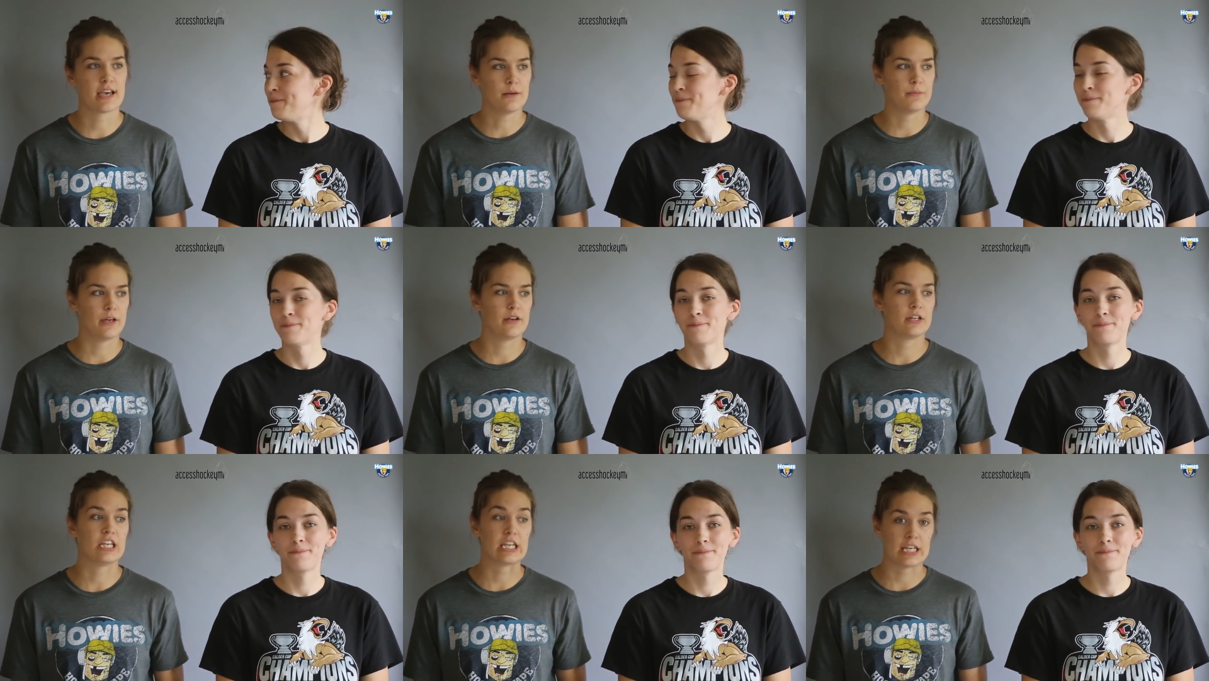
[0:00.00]
Speaker 1: gotten
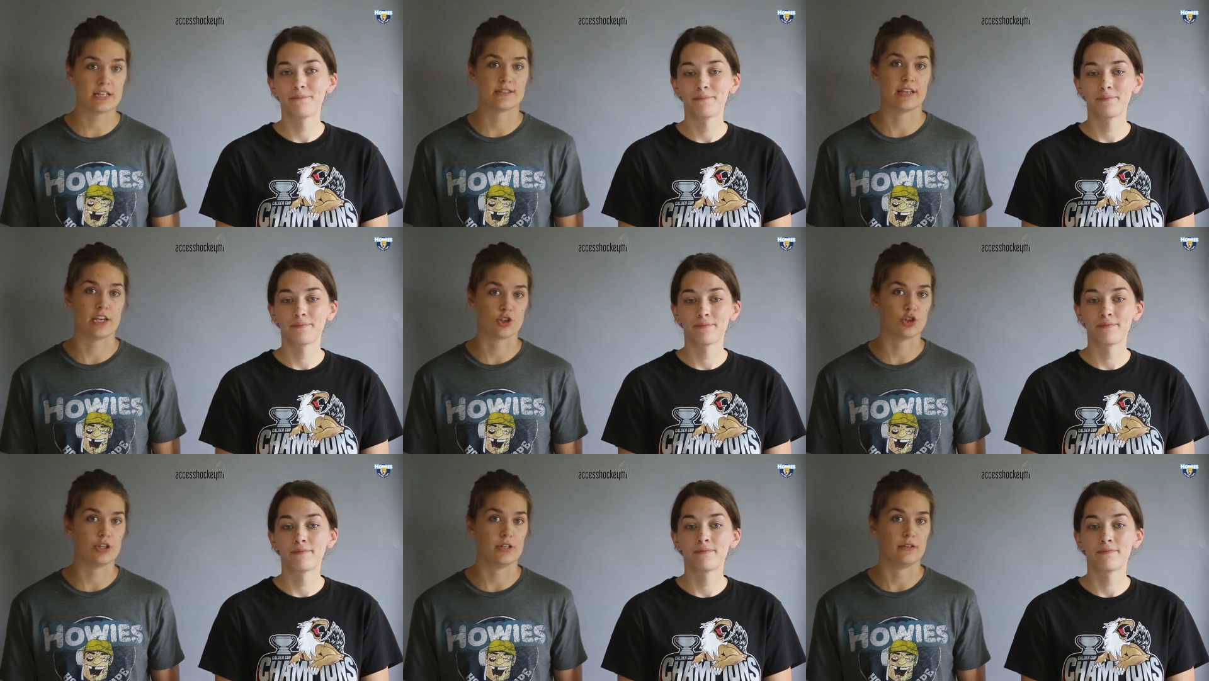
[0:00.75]
better. He is a
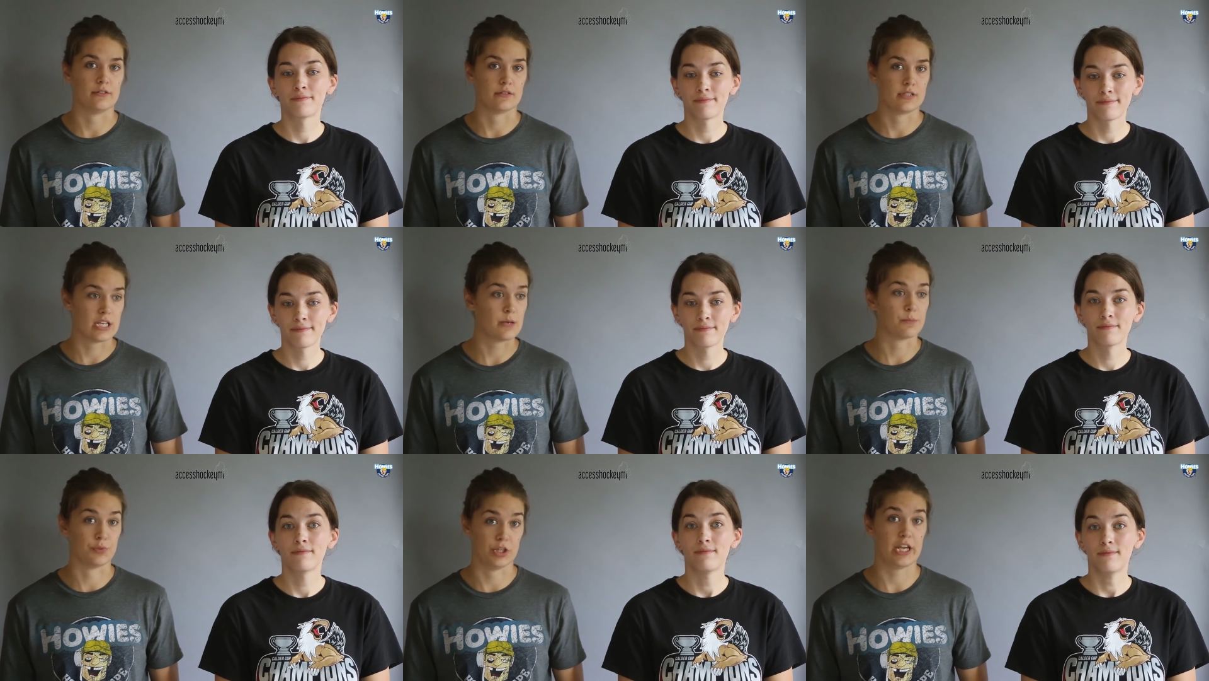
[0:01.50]
good
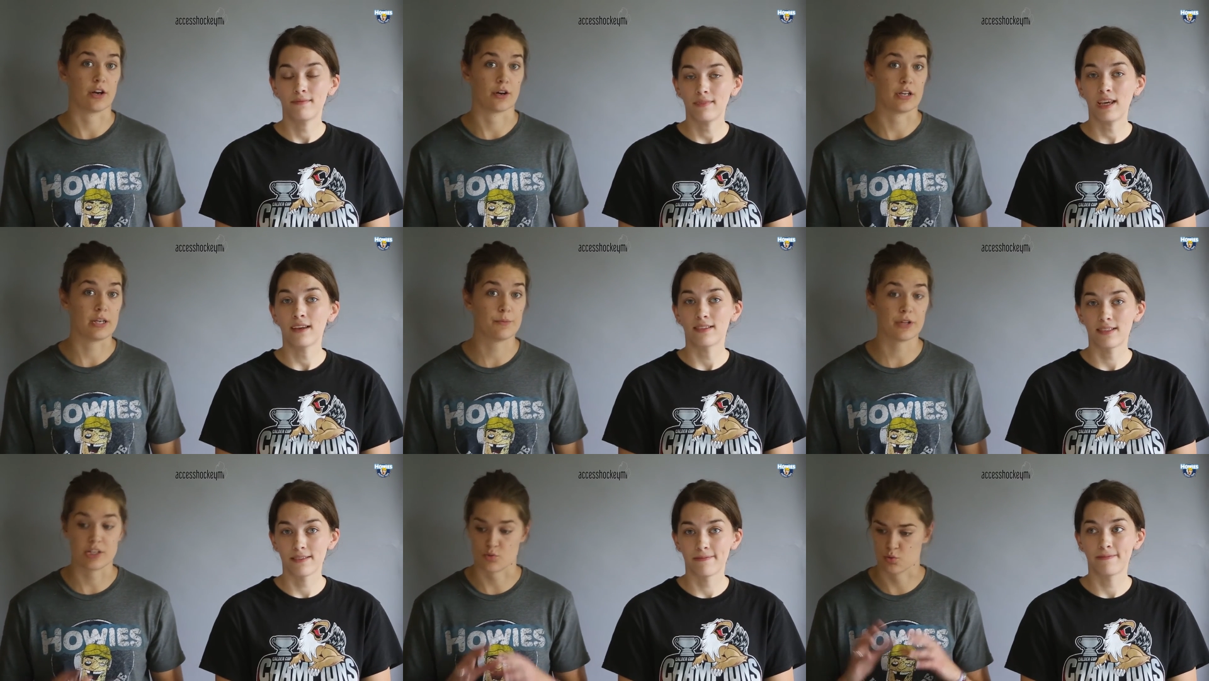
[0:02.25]
team player. Yes.
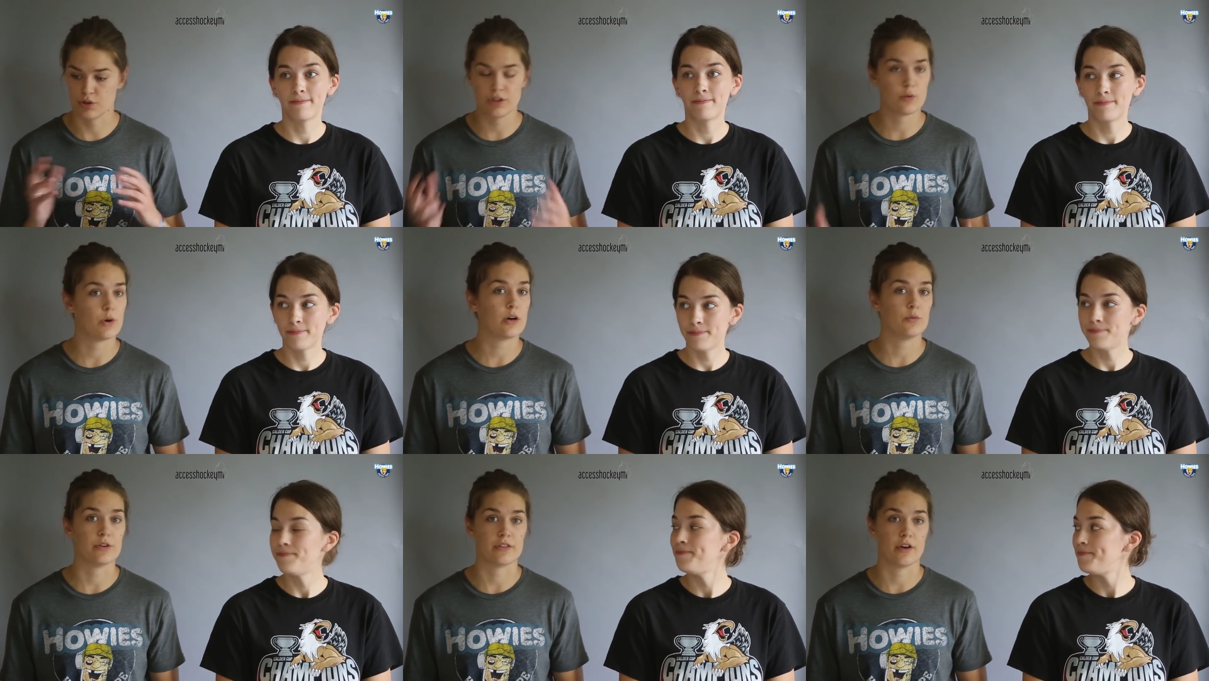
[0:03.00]
He plays really
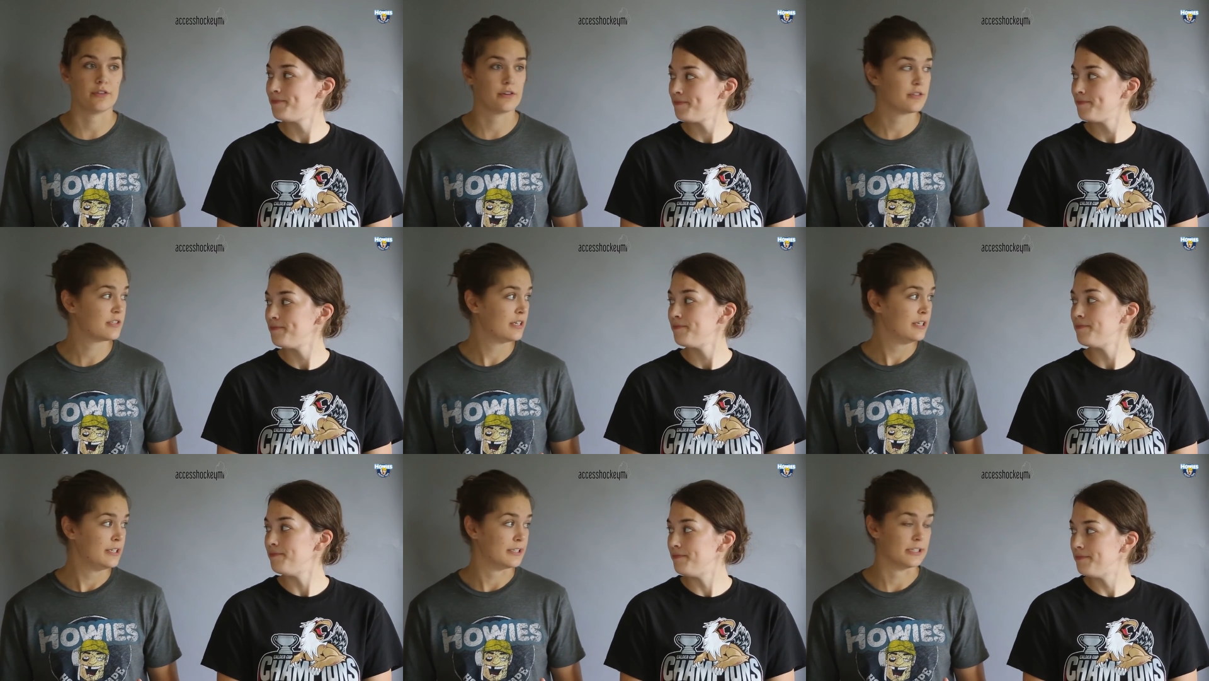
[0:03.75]
well with
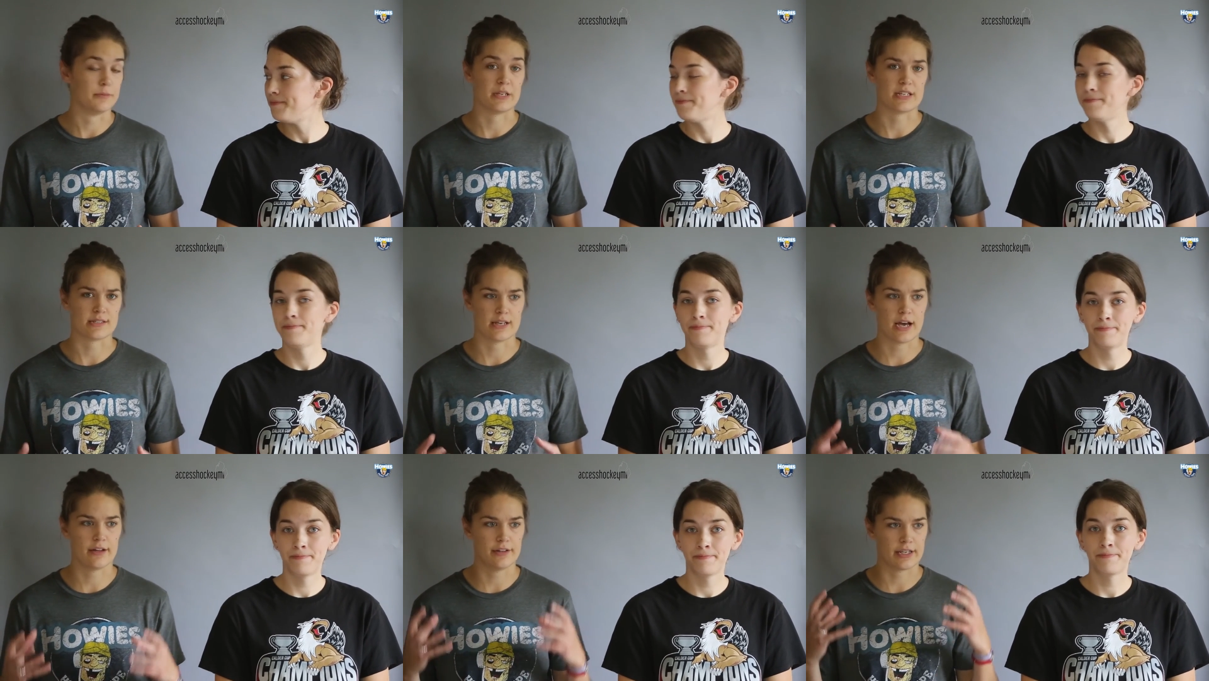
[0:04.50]
others. Mm-hmm. um,
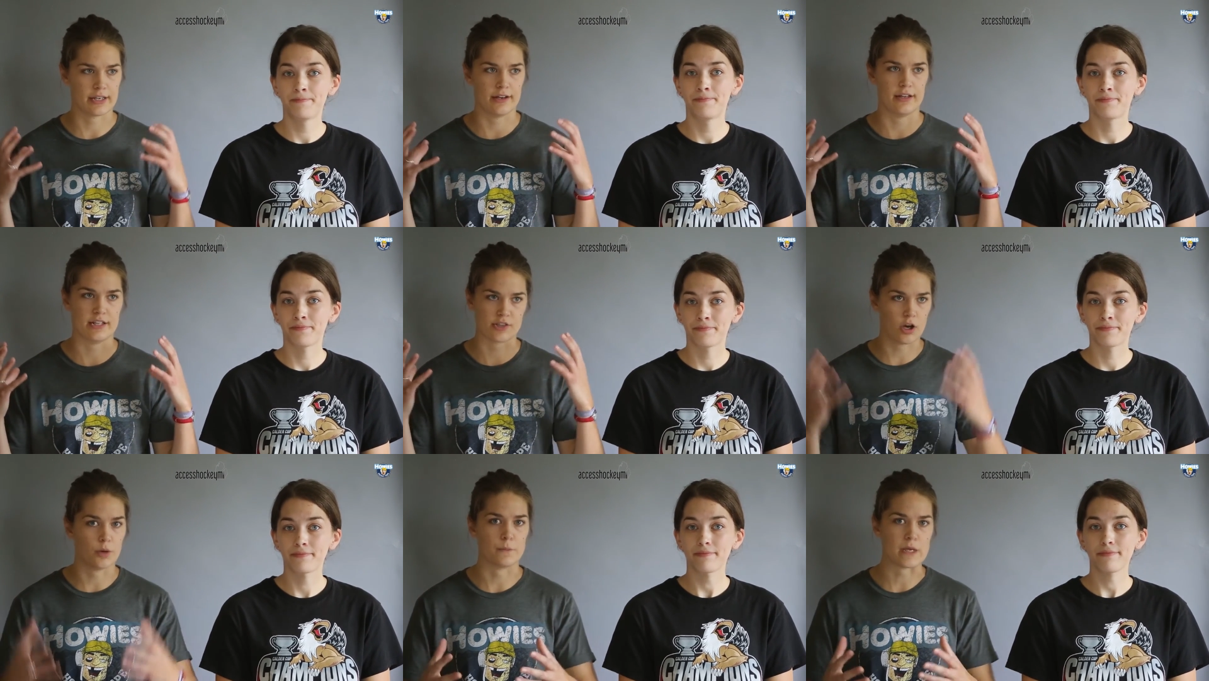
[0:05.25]
he's not like a
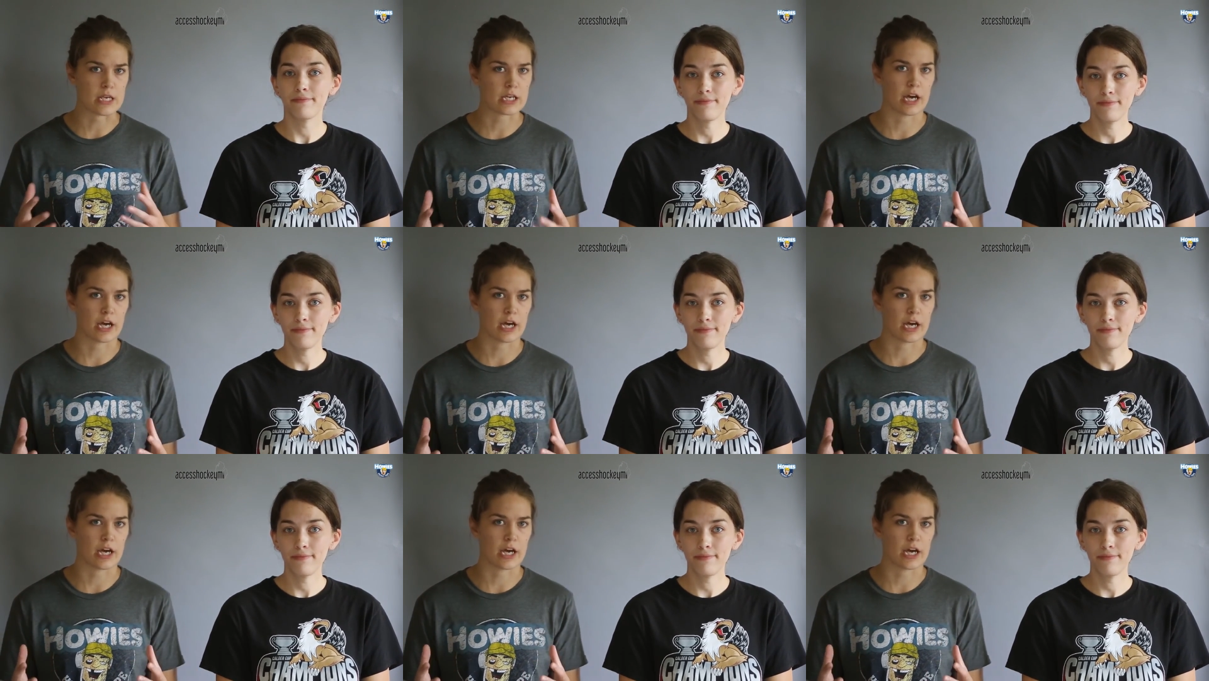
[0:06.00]
it's all me